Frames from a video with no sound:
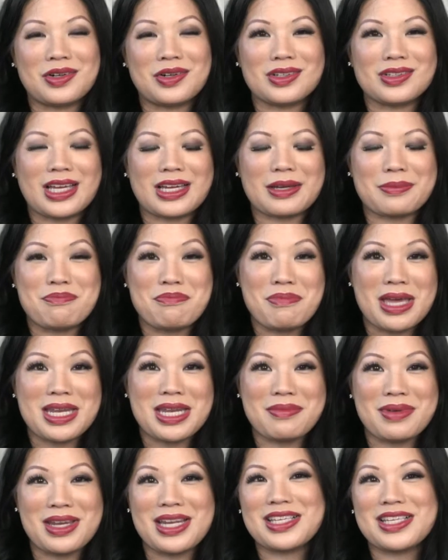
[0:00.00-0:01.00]
like
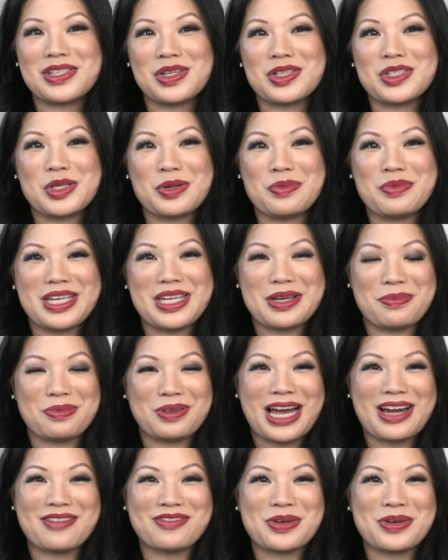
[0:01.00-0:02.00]
many social media
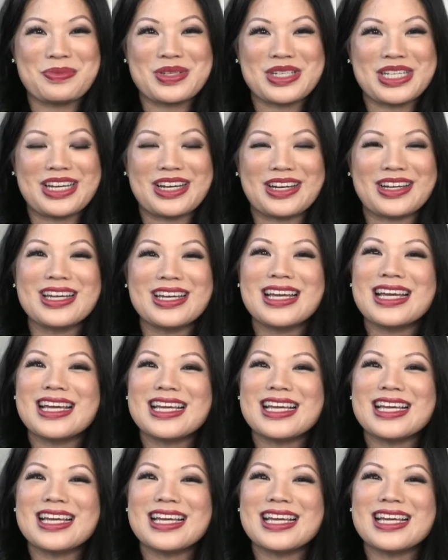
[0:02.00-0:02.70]
platforms here.